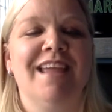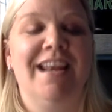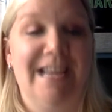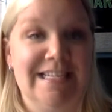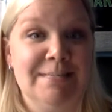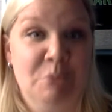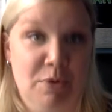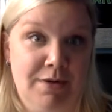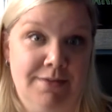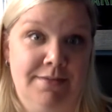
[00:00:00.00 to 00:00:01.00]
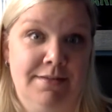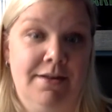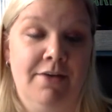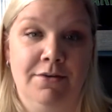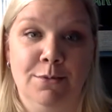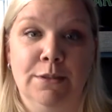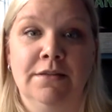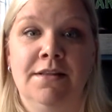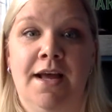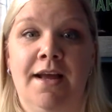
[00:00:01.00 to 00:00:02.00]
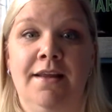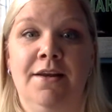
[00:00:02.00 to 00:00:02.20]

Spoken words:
And it is important on Google that,